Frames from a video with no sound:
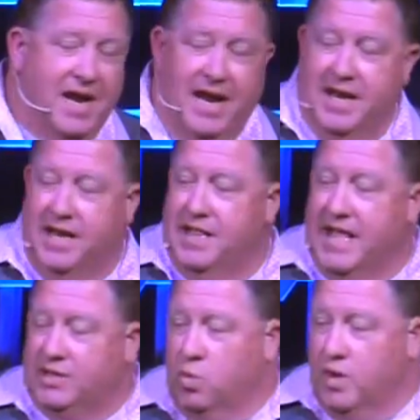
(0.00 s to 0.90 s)
And
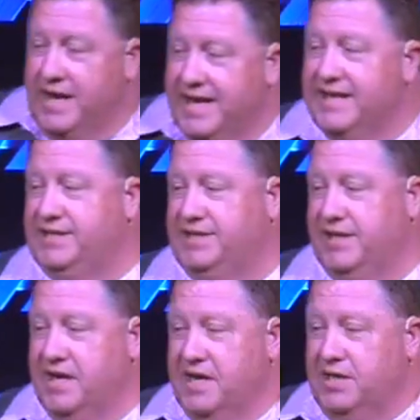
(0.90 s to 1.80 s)
that's what it is
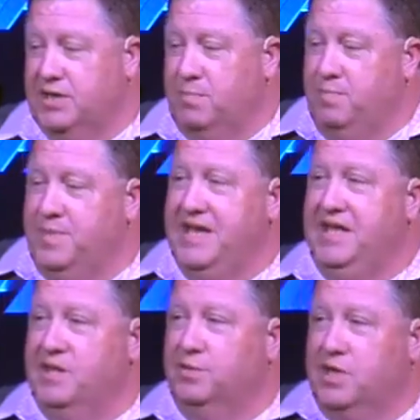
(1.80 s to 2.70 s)
to
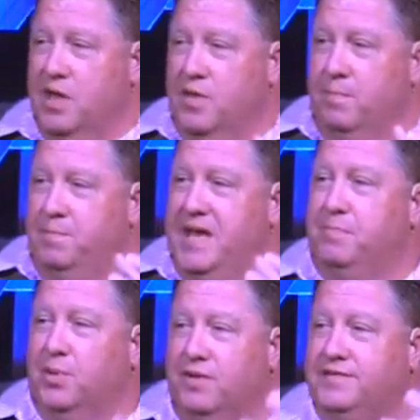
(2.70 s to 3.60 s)
be the
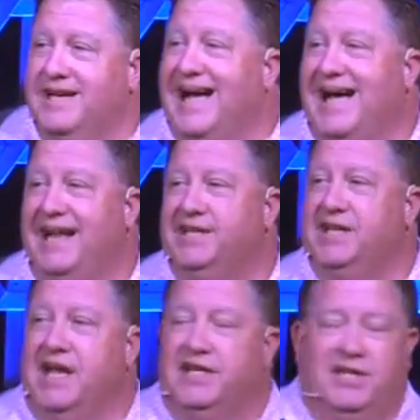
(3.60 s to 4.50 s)
people of God is
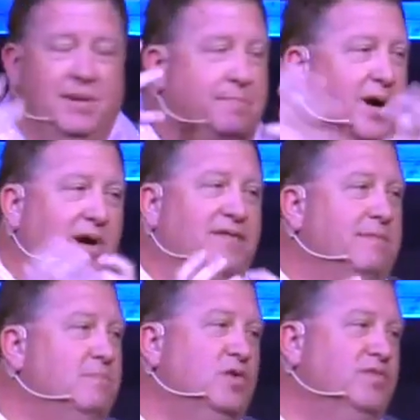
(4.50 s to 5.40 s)
to be part of a
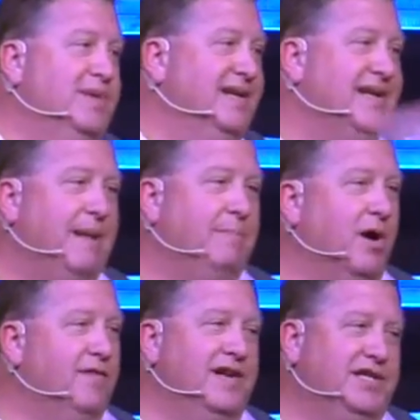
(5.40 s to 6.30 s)
movement, not
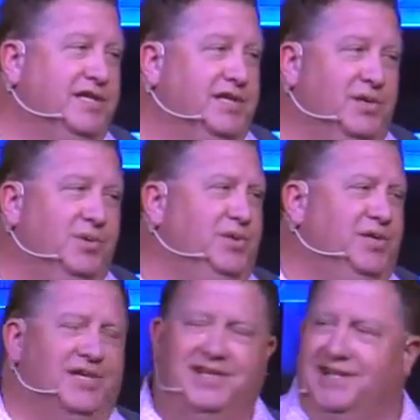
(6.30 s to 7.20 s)
part of an institution.